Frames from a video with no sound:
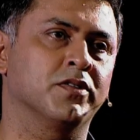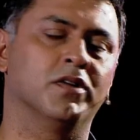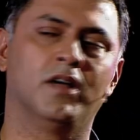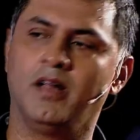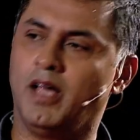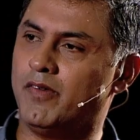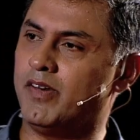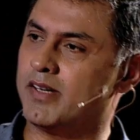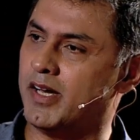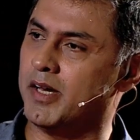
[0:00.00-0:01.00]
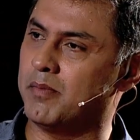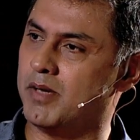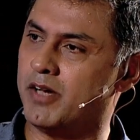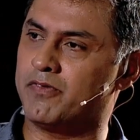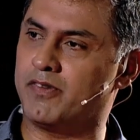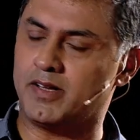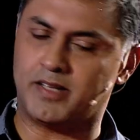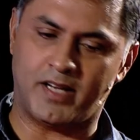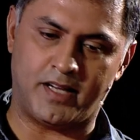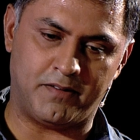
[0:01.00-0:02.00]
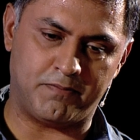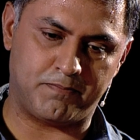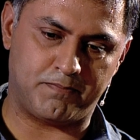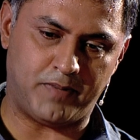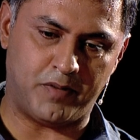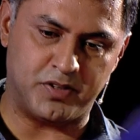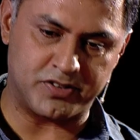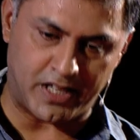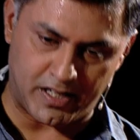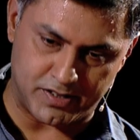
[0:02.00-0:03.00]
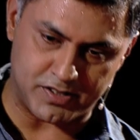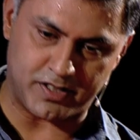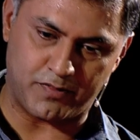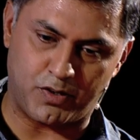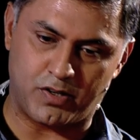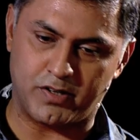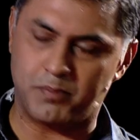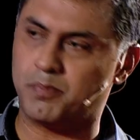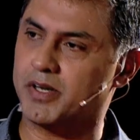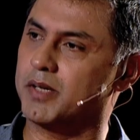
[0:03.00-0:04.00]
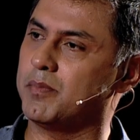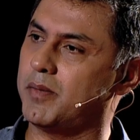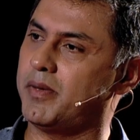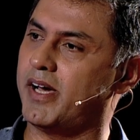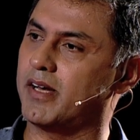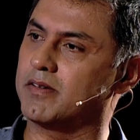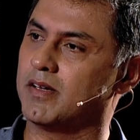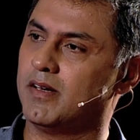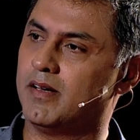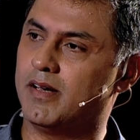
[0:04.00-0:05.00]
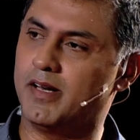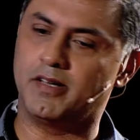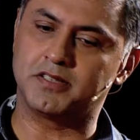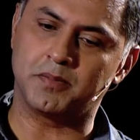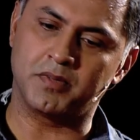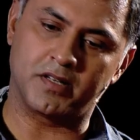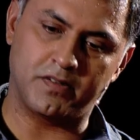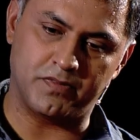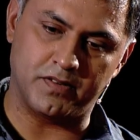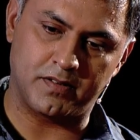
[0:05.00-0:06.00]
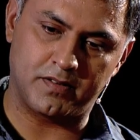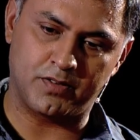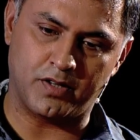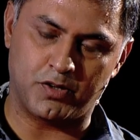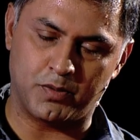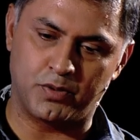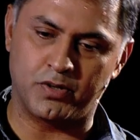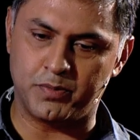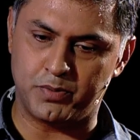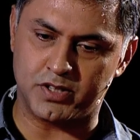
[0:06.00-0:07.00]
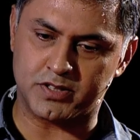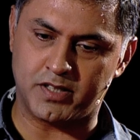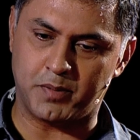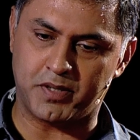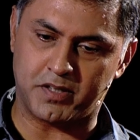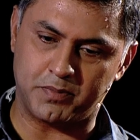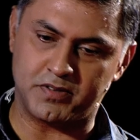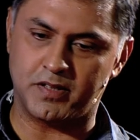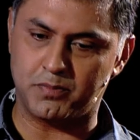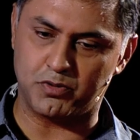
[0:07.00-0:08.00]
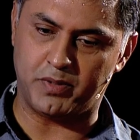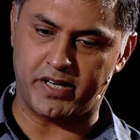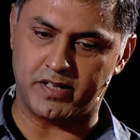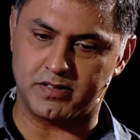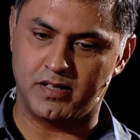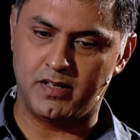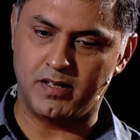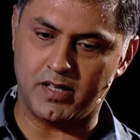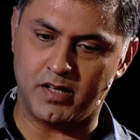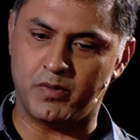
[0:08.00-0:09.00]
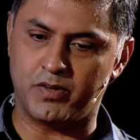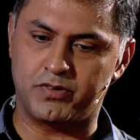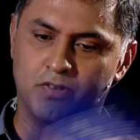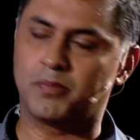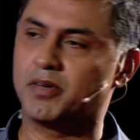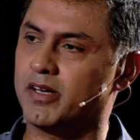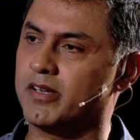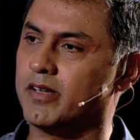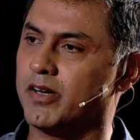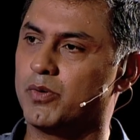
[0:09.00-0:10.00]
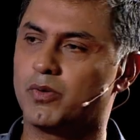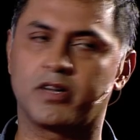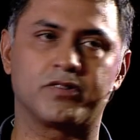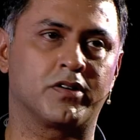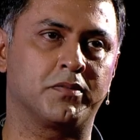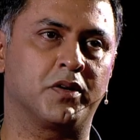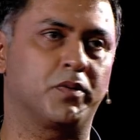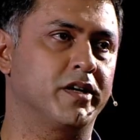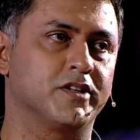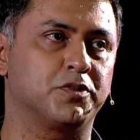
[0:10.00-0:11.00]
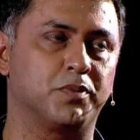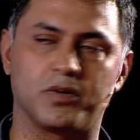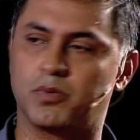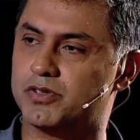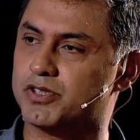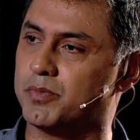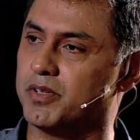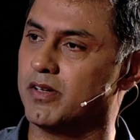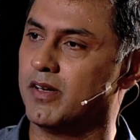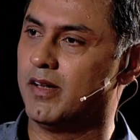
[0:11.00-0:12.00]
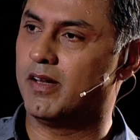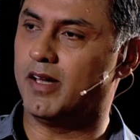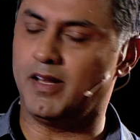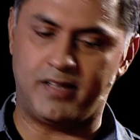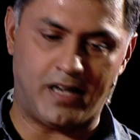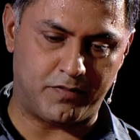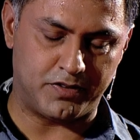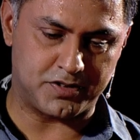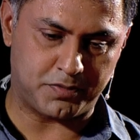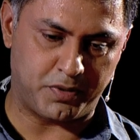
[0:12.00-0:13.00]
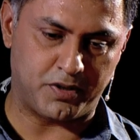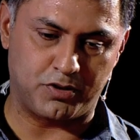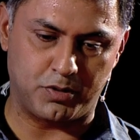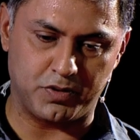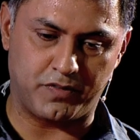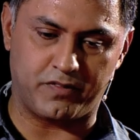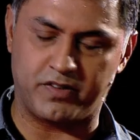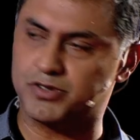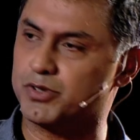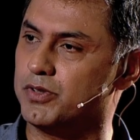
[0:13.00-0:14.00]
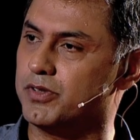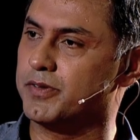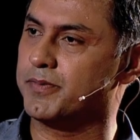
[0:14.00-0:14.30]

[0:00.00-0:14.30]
So every time I felt that I've been challenged, I've gone and picked up my bags and done something different. So I got bored in Boston. I picked up the same two bags and went to Germany and decided to work in Germany, where I didn't speak over to German. And the average peer group was 50 years old.